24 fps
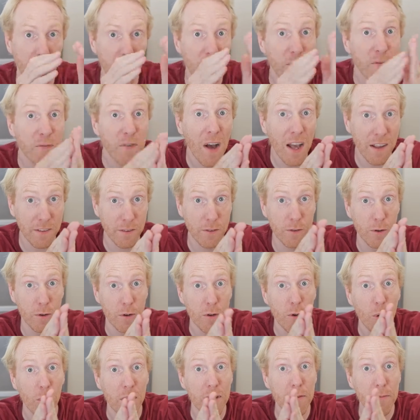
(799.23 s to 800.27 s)
the faster
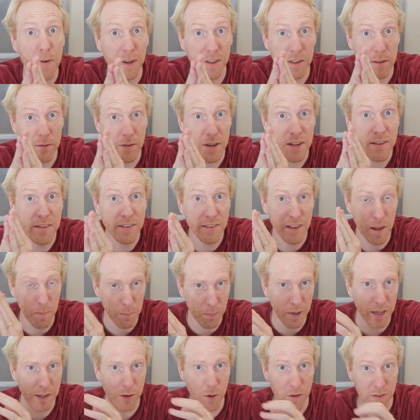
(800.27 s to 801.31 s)
you're effectively
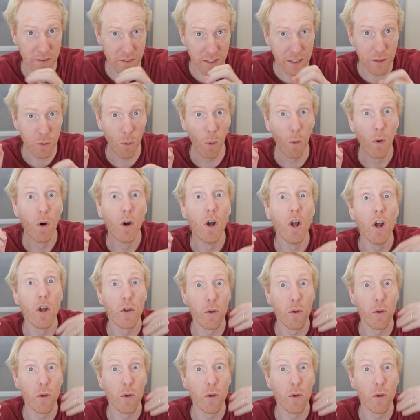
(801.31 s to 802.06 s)
sampling the signal.